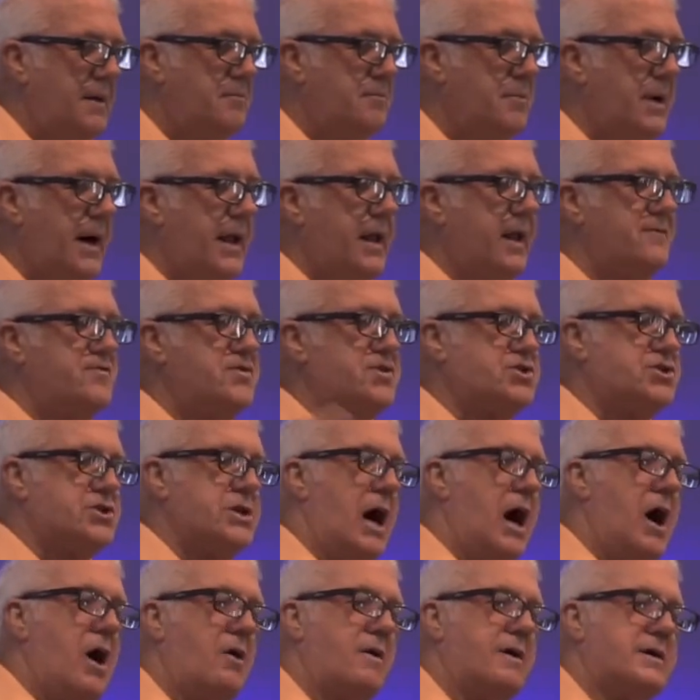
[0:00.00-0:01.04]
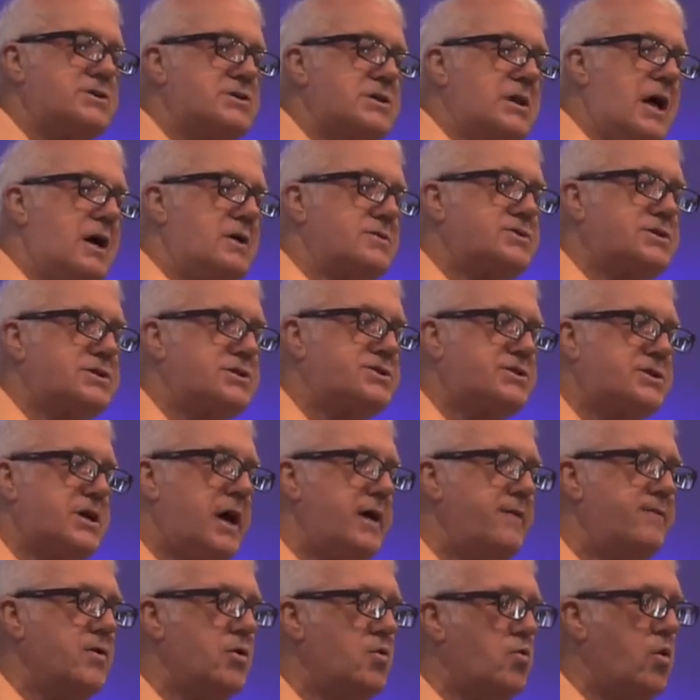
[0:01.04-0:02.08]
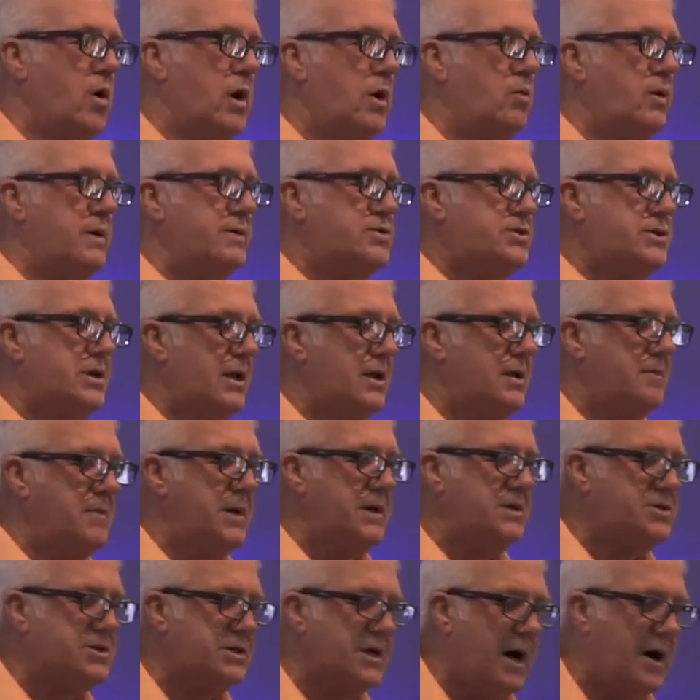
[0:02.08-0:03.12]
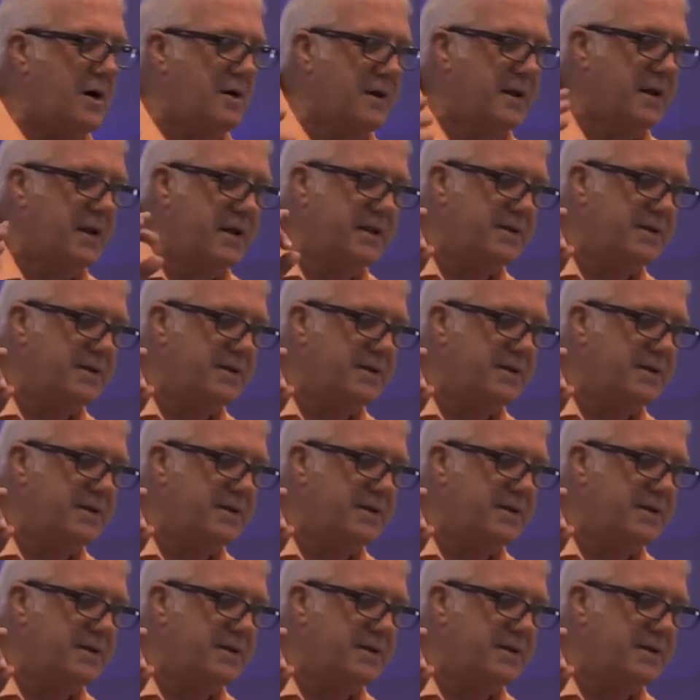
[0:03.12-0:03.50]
But if salt has lost his Savior, wherewith shall it be solid?